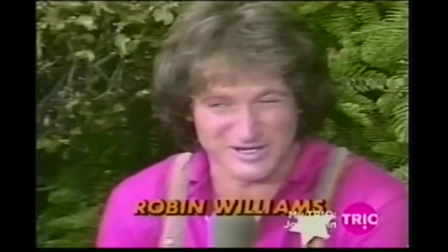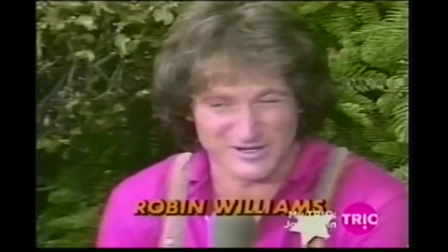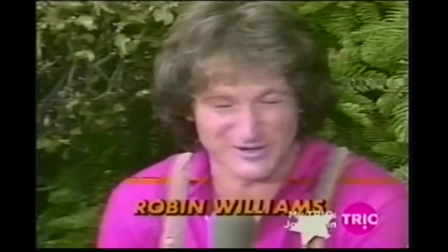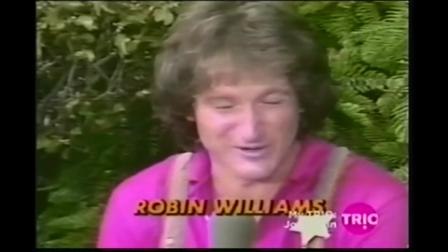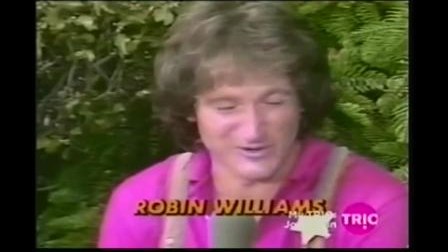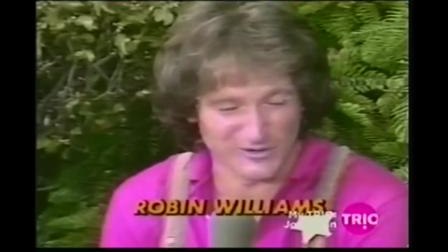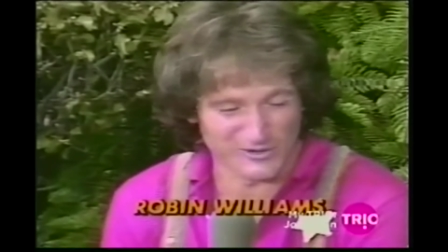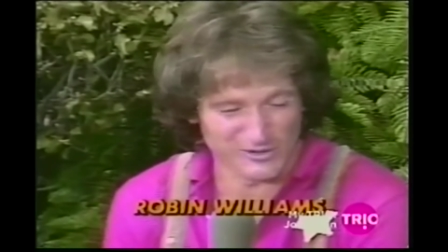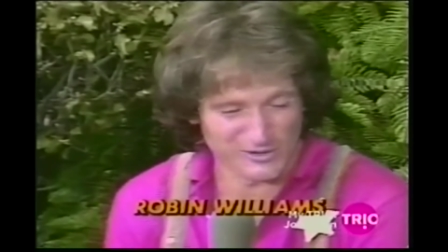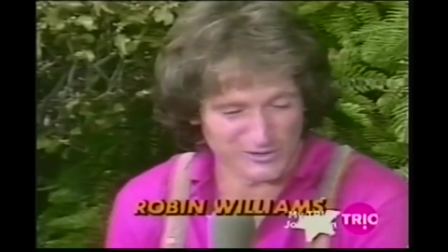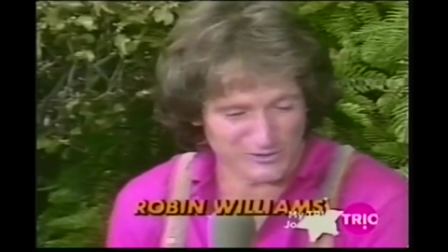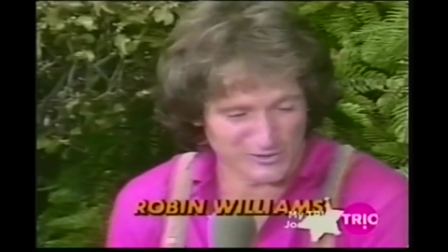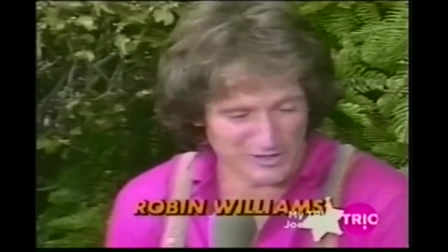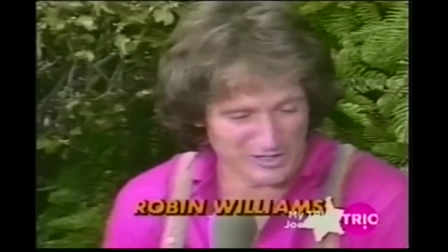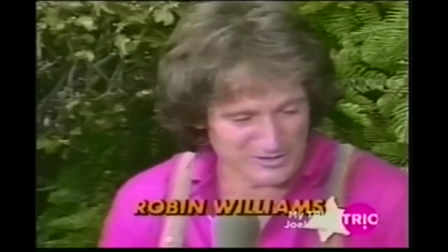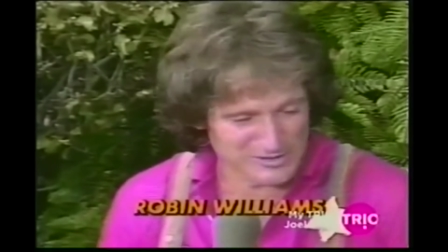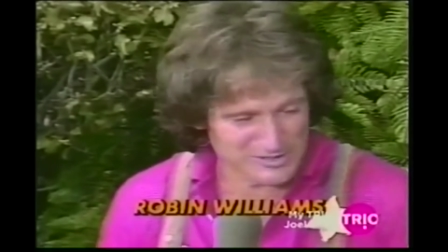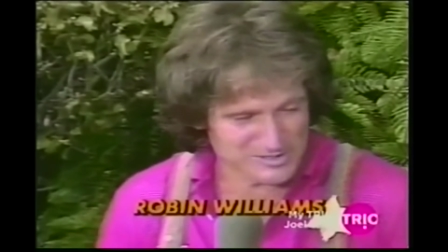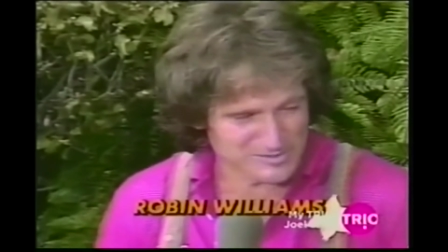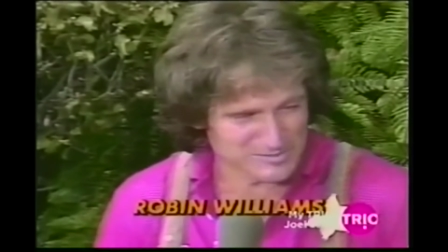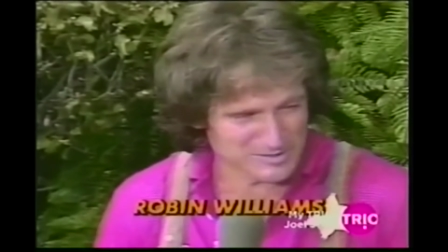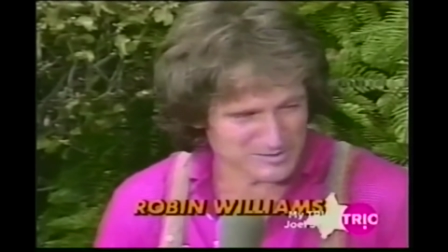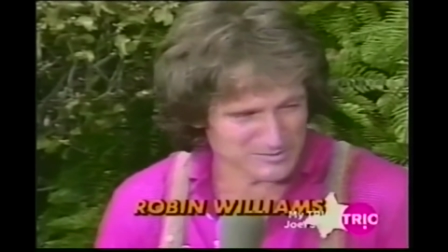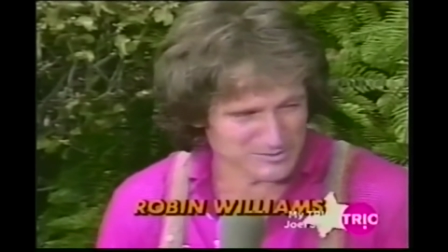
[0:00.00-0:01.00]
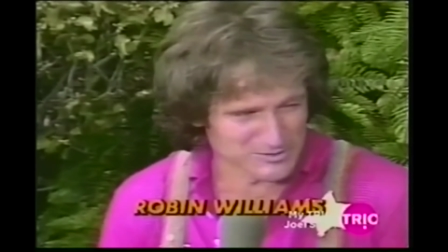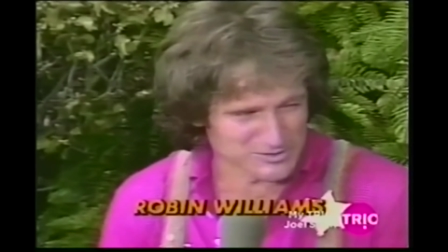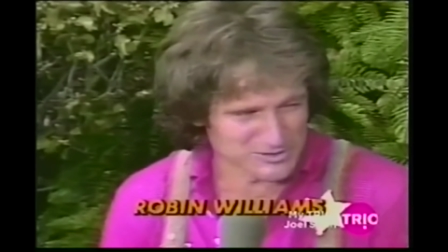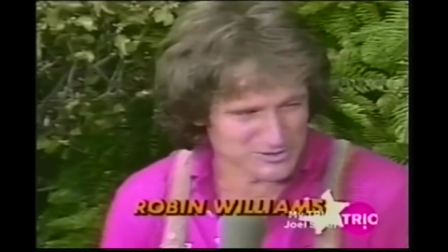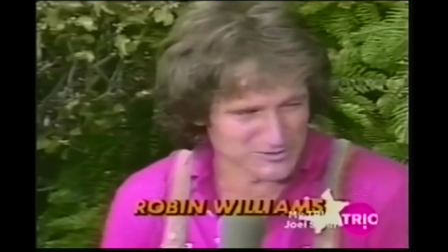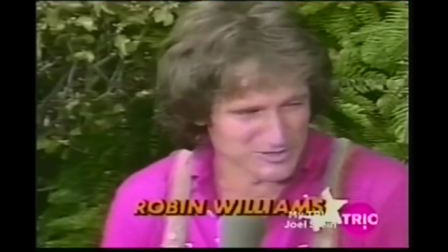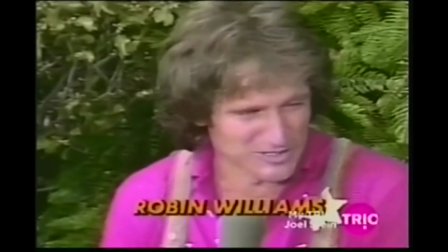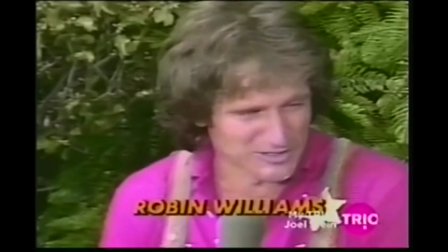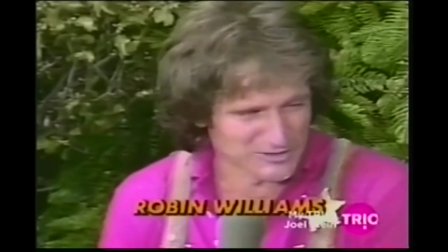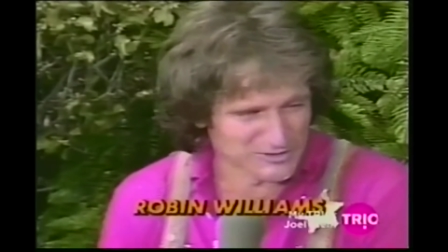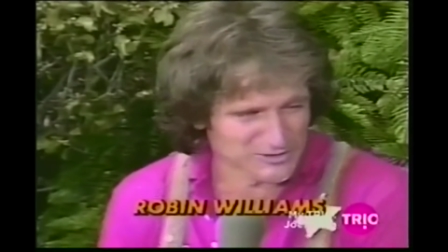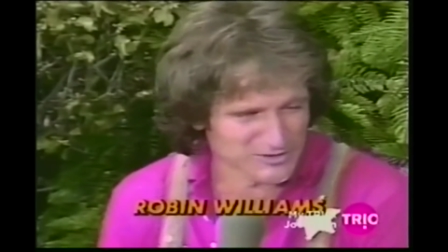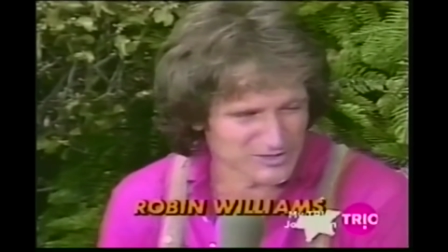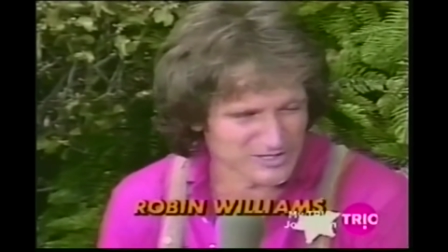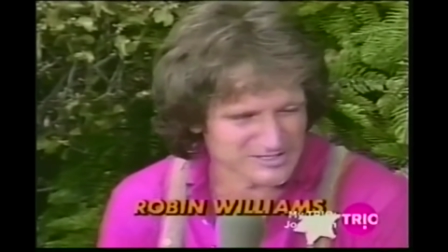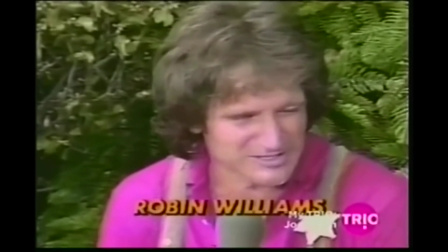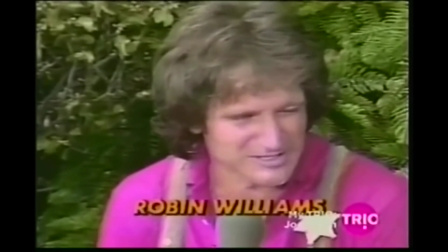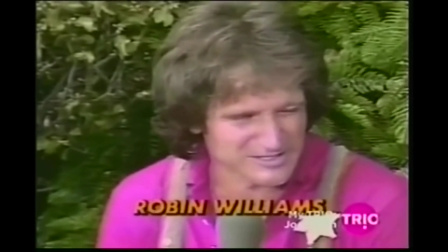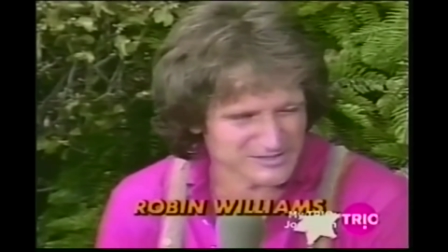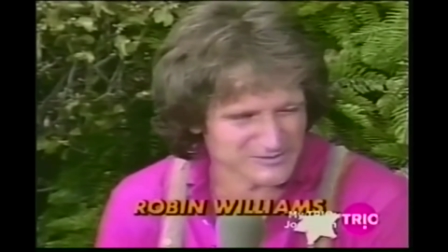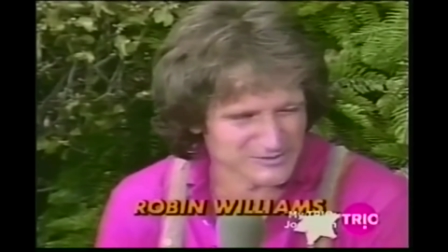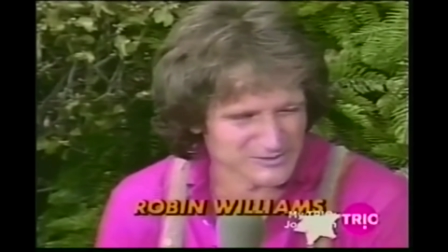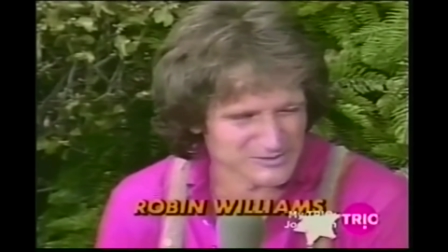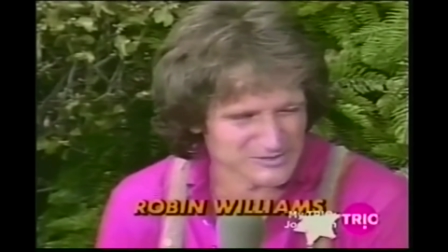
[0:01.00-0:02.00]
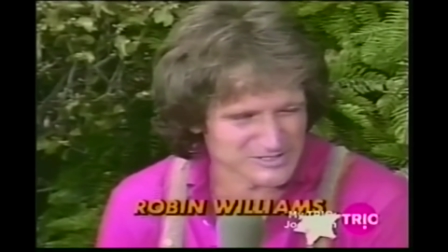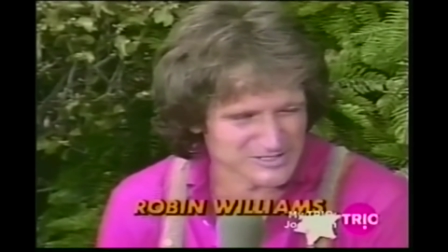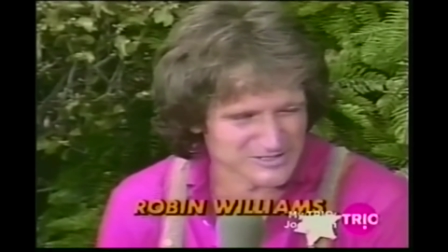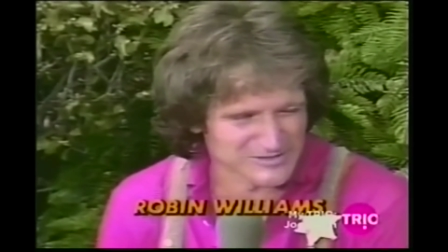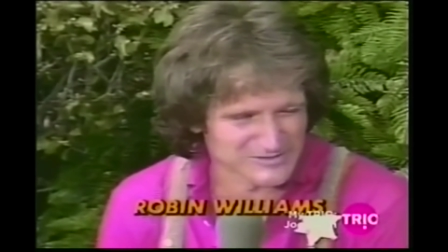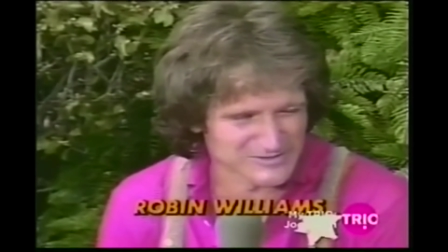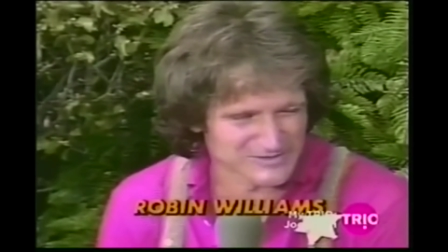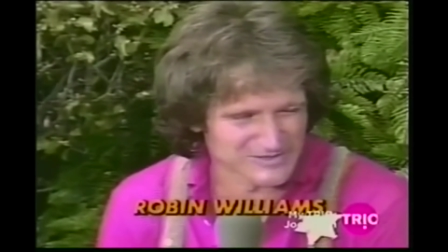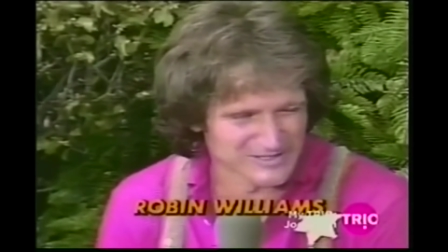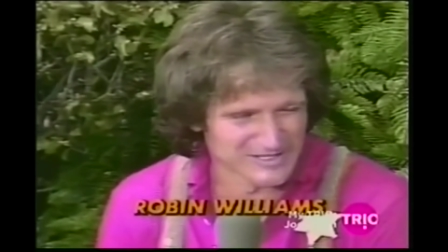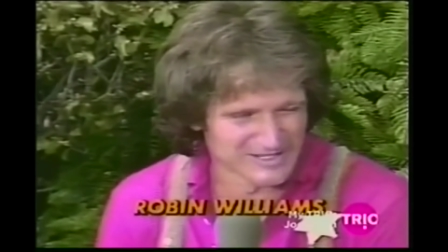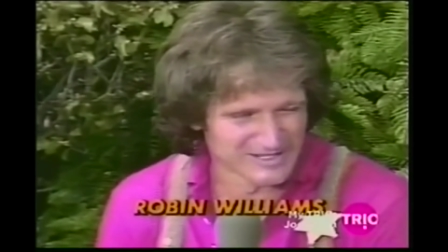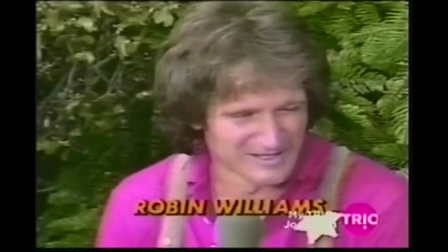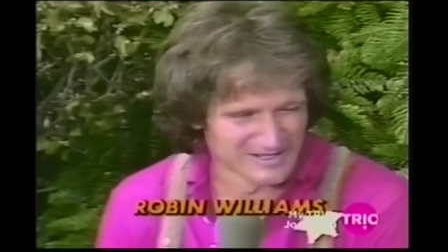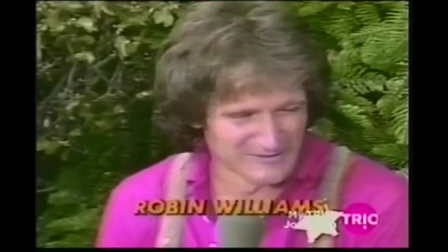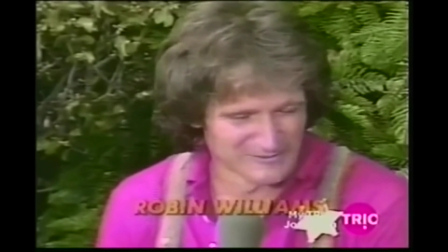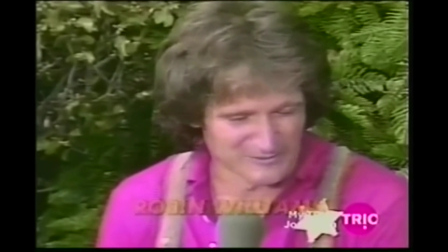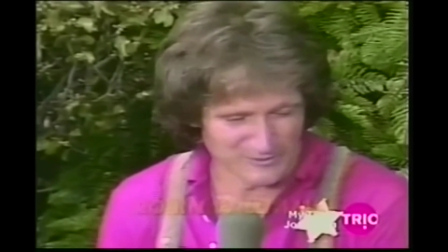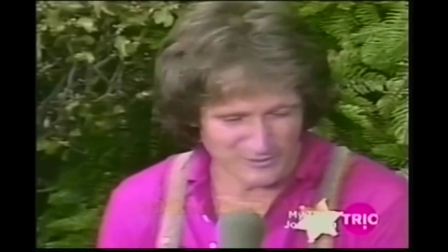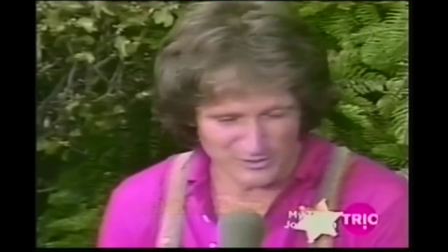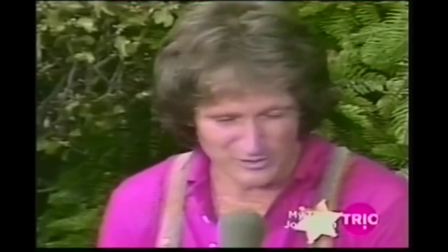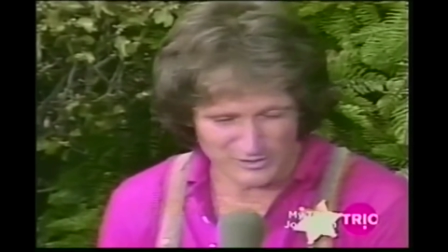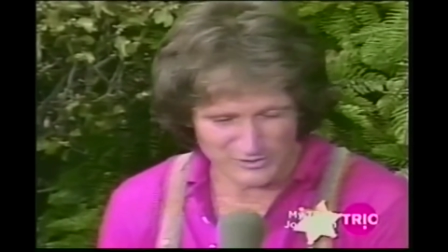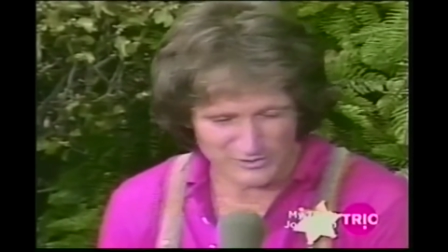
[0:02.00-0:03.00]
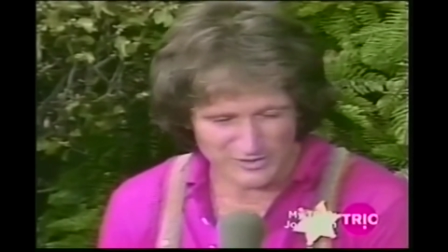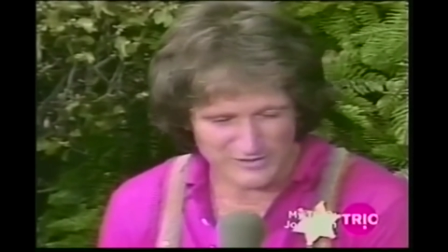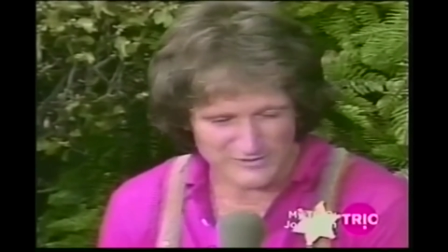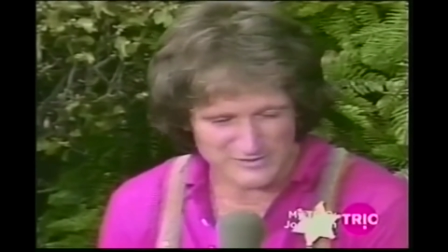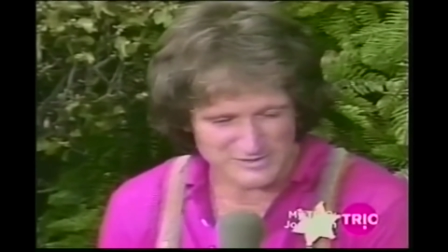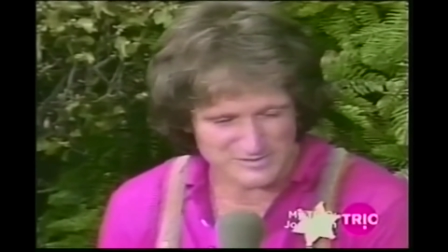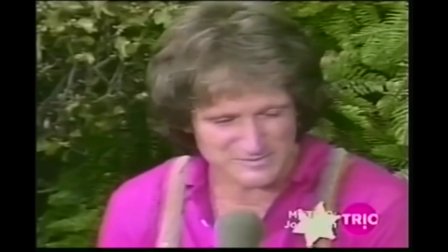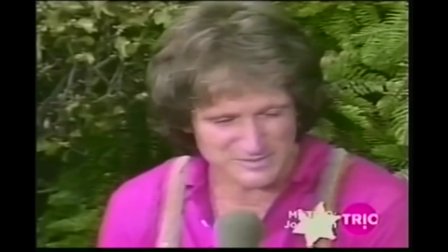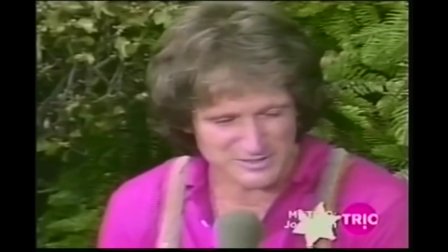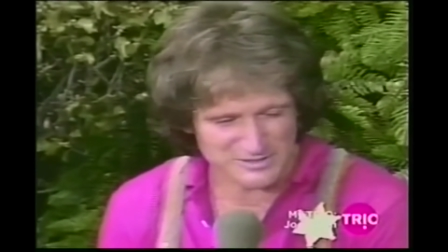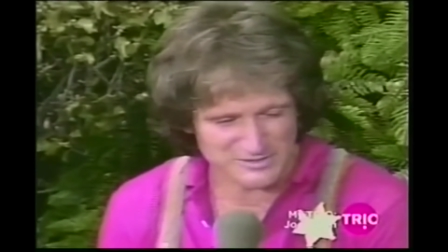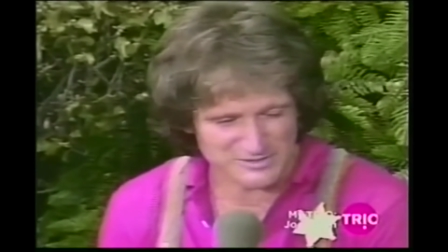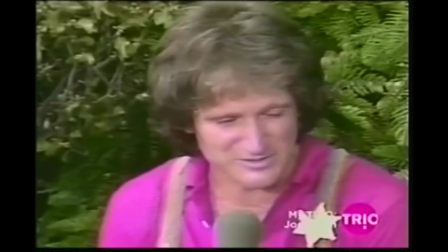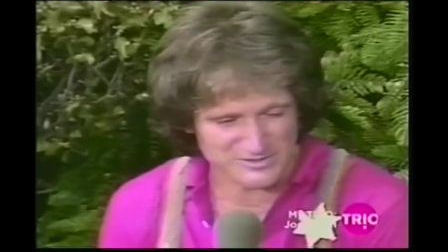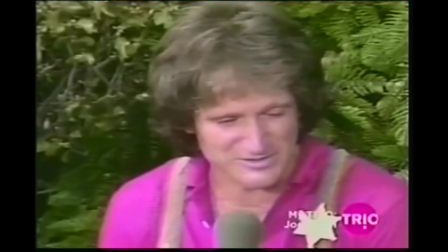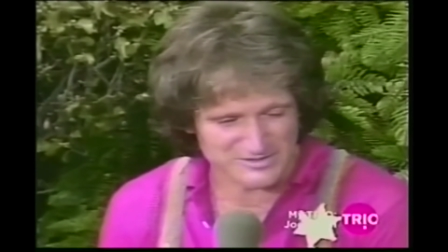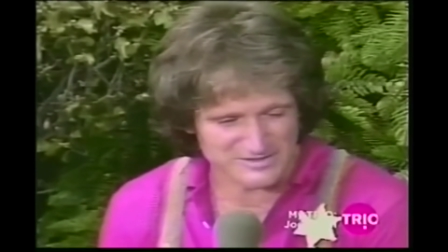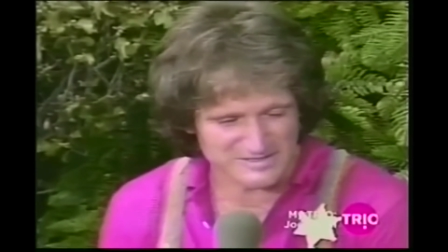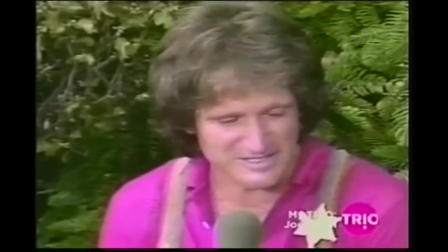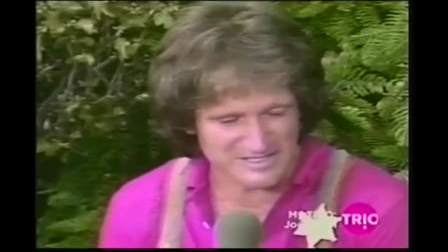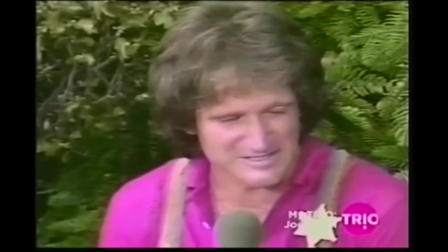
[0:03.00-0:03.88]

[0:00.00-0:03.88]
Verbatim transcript: scary, all the crowds, the people surround you asking for stuff, for autographs and pictures.